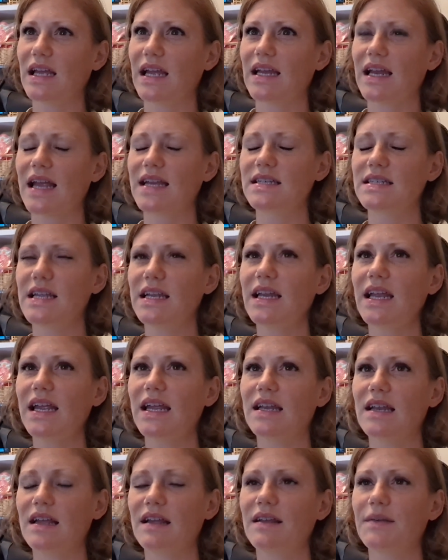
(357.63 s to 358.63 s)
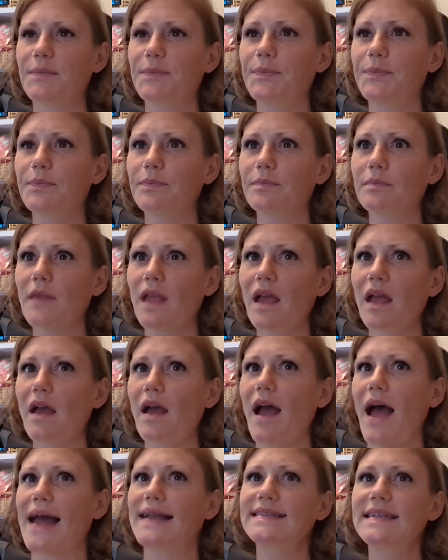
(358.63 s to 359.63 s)
and I did
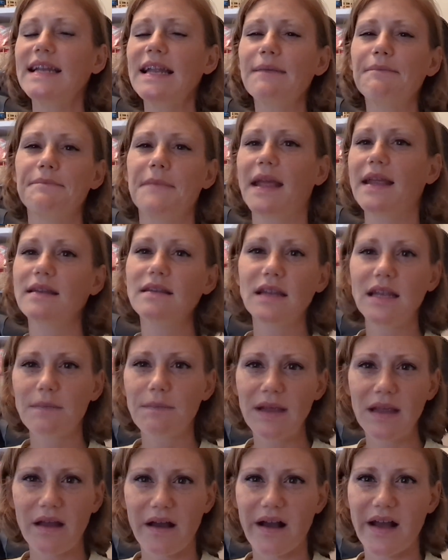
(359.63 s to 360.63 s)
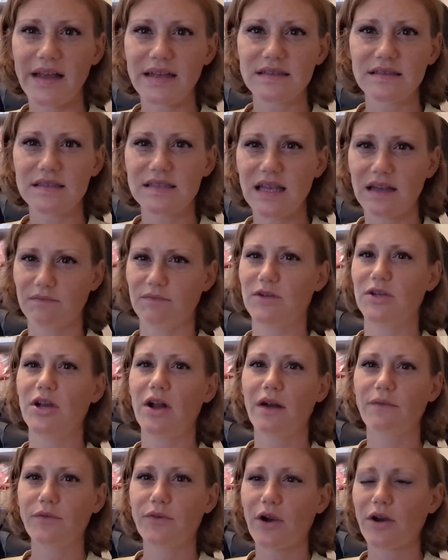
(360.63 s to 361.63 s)
it mainly because, you know,
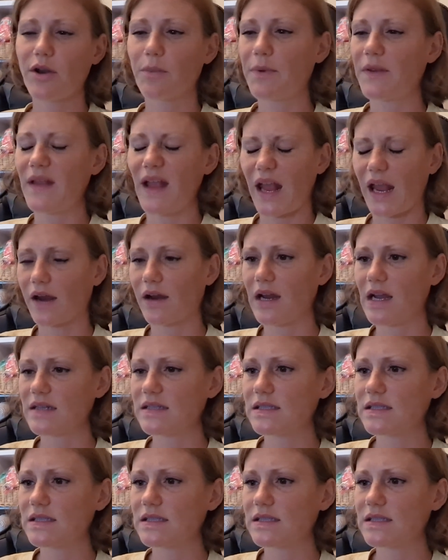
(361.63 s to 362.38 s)
I've grown up in the area.